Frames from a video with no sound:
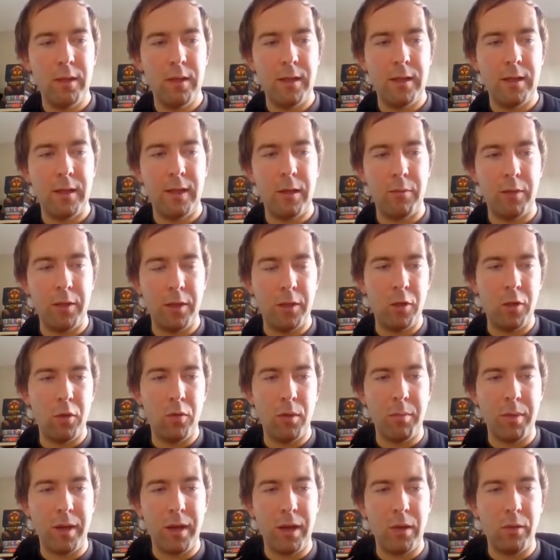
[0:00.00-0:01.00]
Now we know
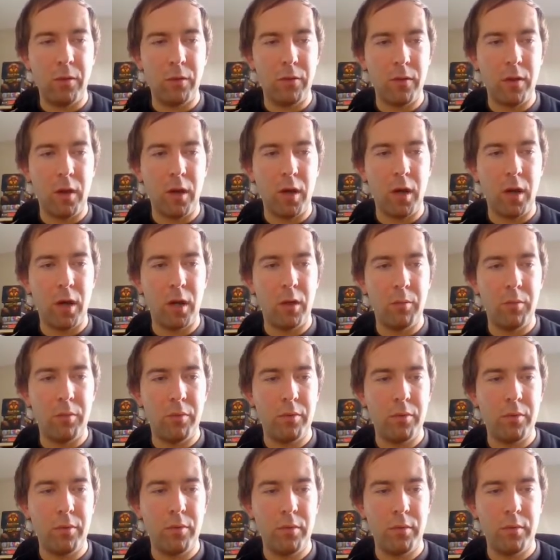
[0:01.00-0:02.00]
about ARP
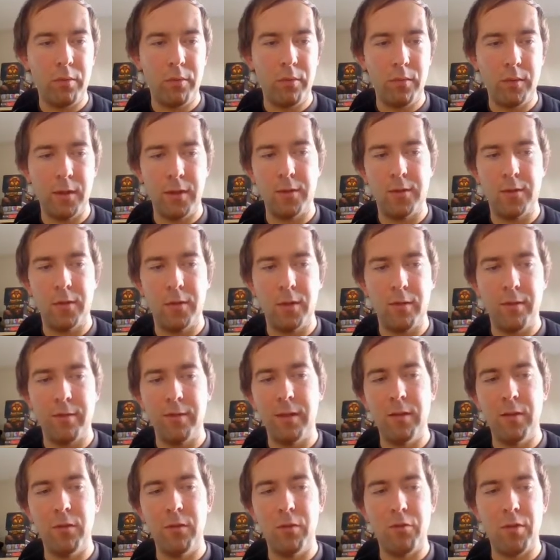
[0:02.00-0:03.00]
and stuff
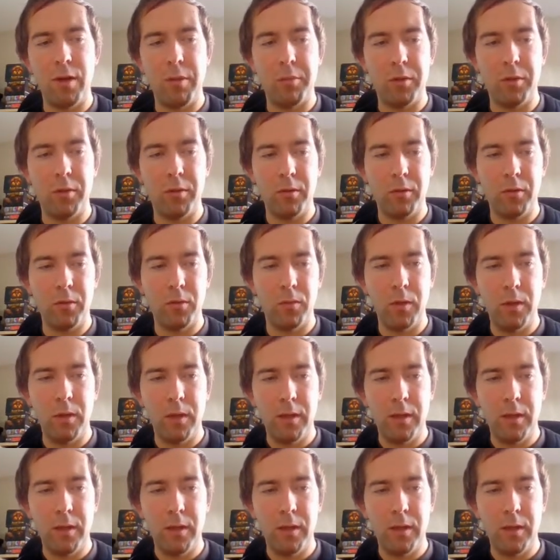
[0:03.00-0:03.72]
in the REPL. Cool.